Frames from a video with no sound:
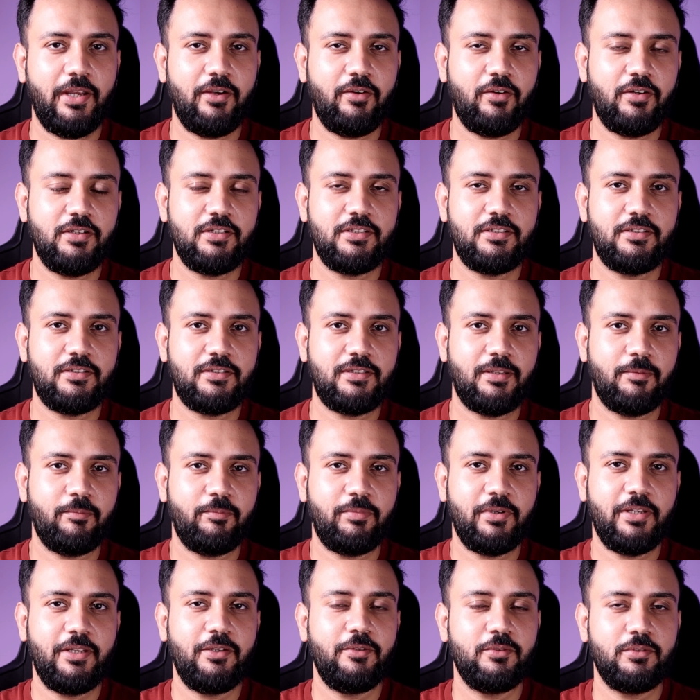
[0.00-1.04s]
why not
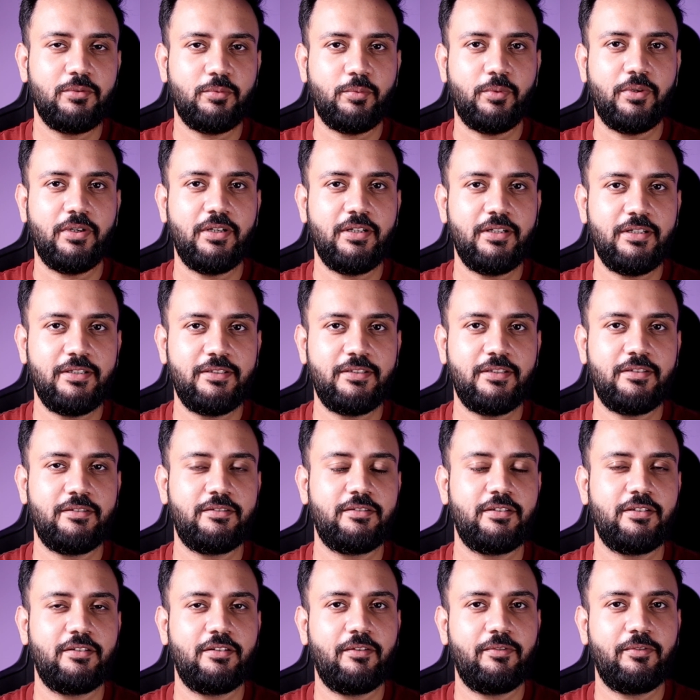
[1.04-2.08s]
simply use words
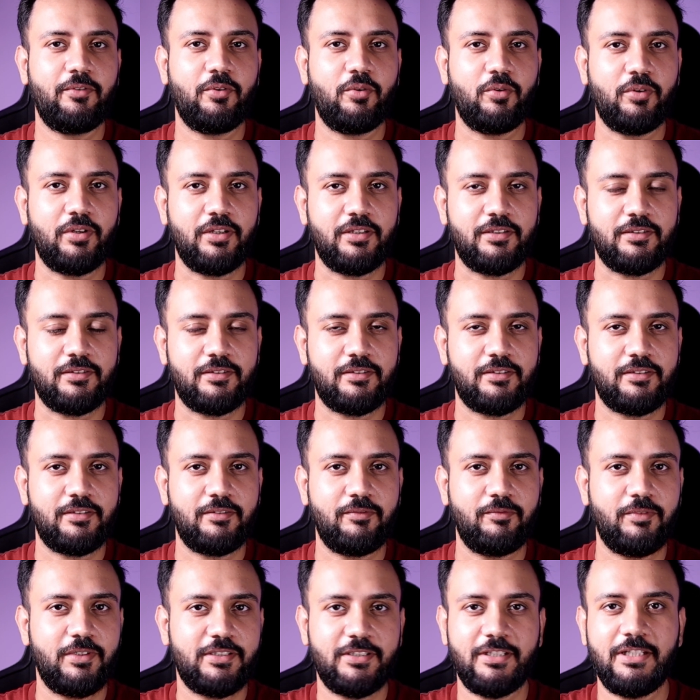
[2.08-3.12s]
instead of tokens,
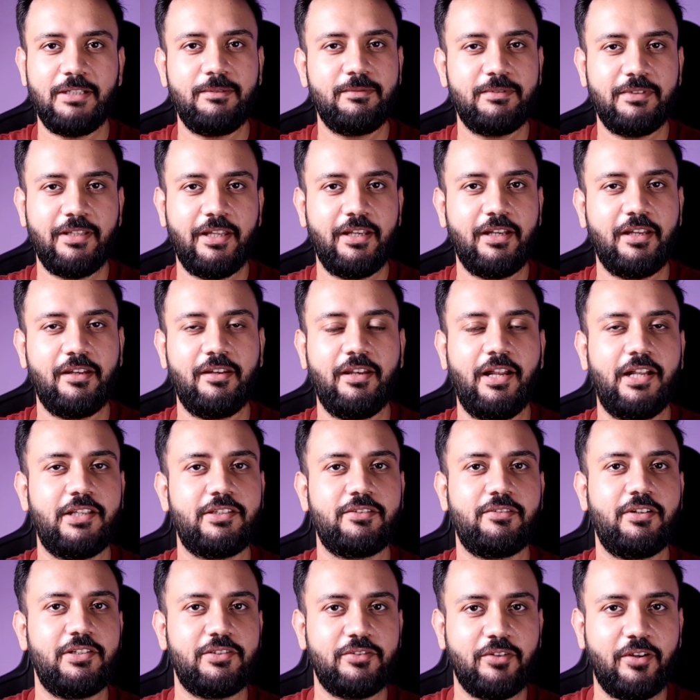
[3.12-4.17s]
which seems like a
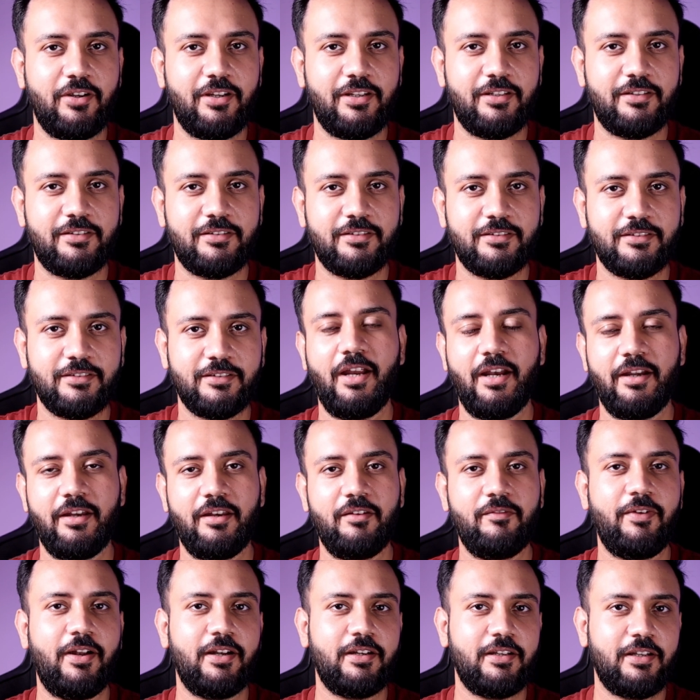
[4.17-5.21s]
natural choice. And
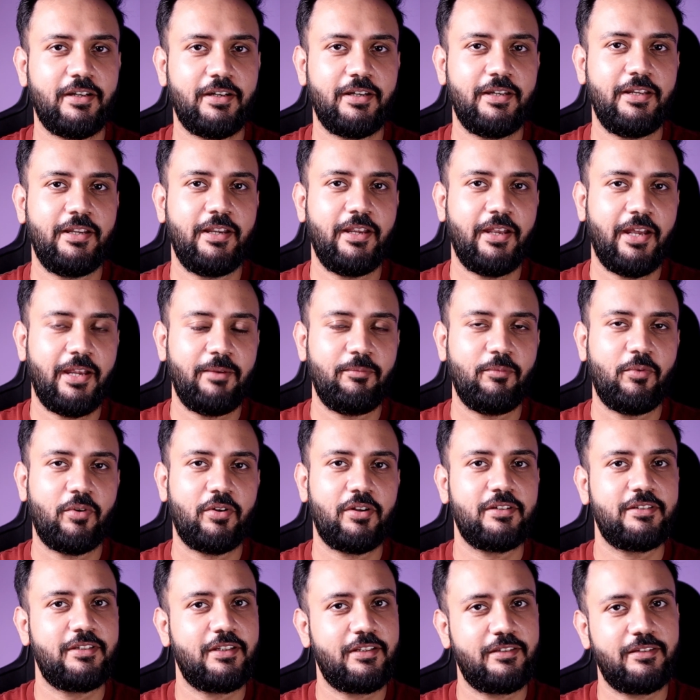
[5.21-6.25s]
in fact, early AI
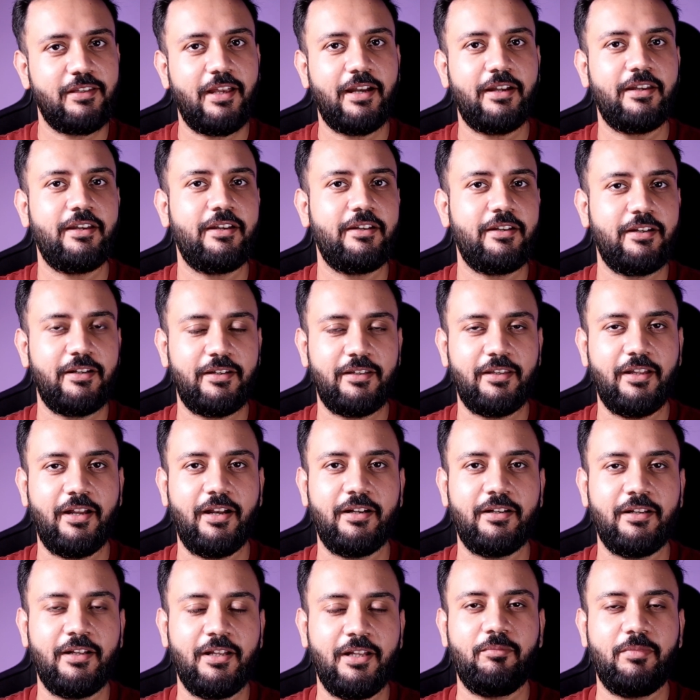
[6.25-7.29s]
models exactly did
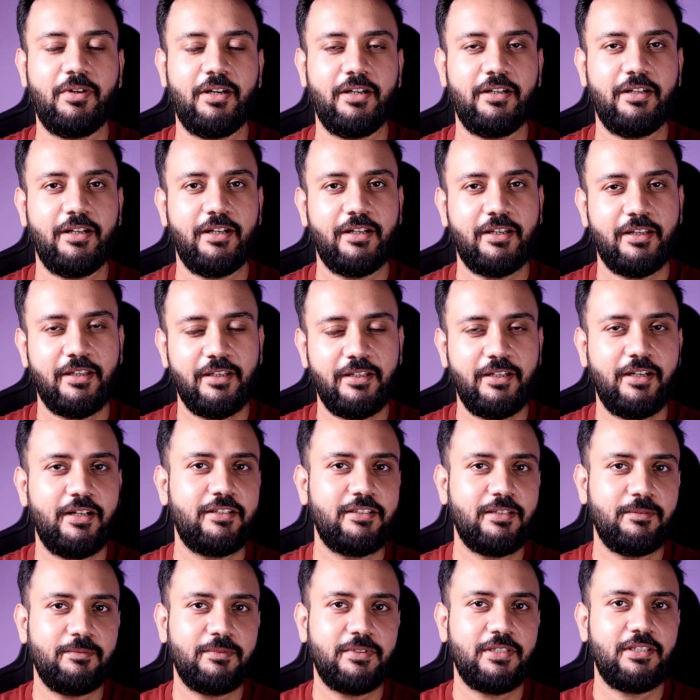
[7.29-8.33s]
that, but it
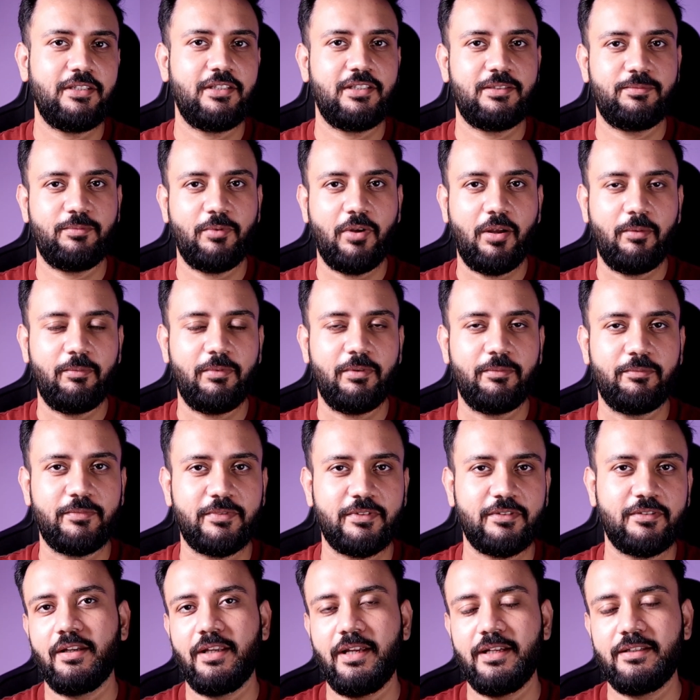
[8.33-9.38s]
creates some serious
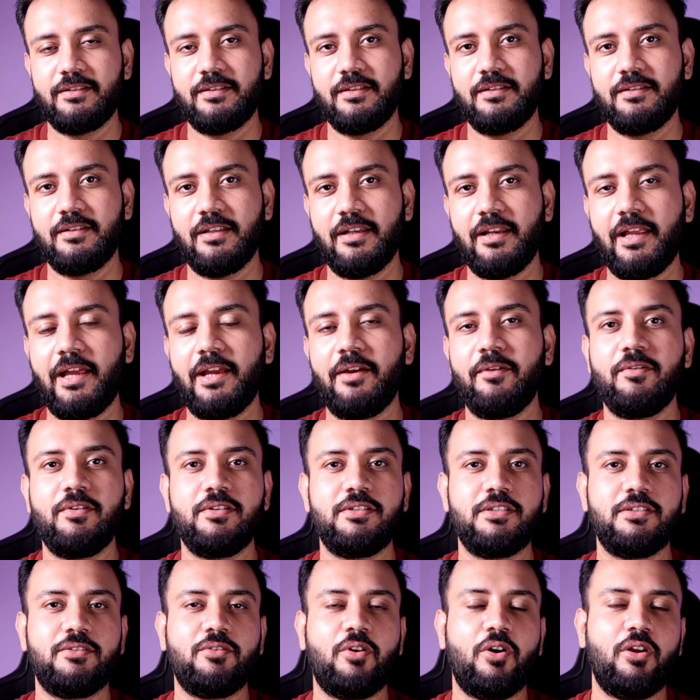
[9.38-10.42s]
problems. Like, since the
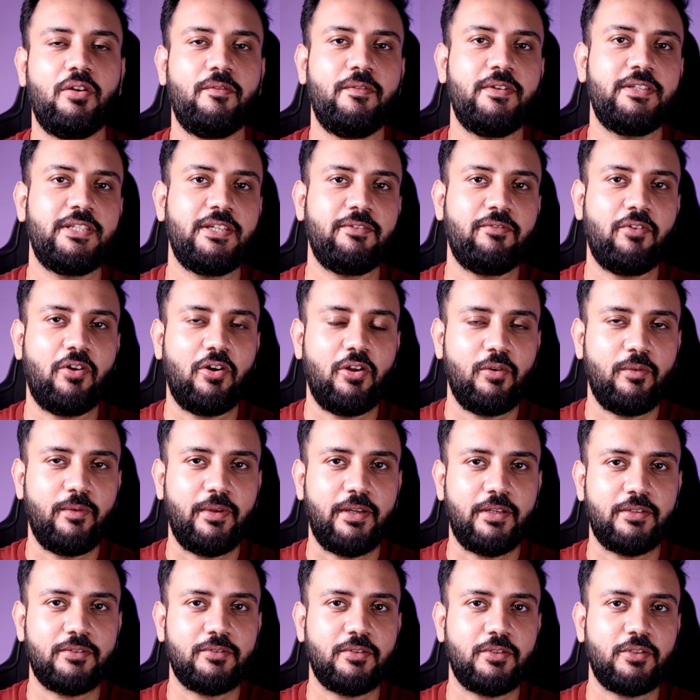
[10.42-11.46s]
language is always
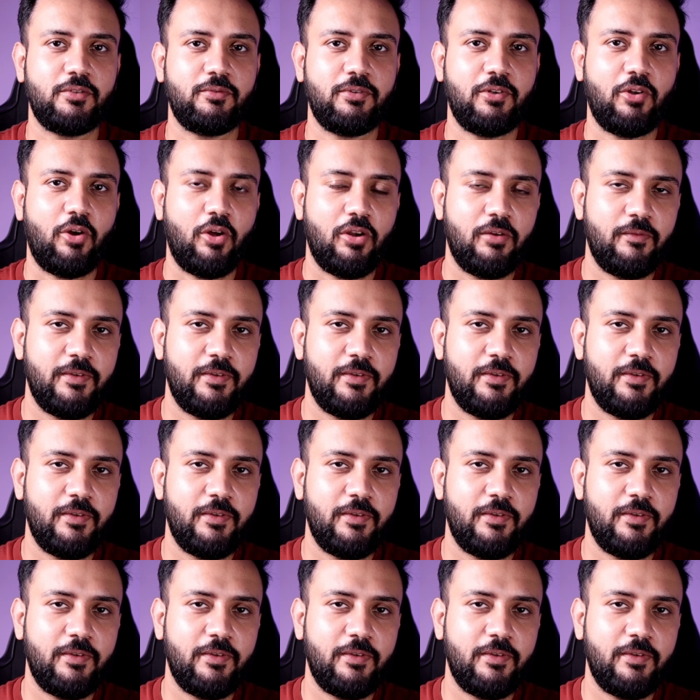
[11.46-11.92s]
evolving, so you will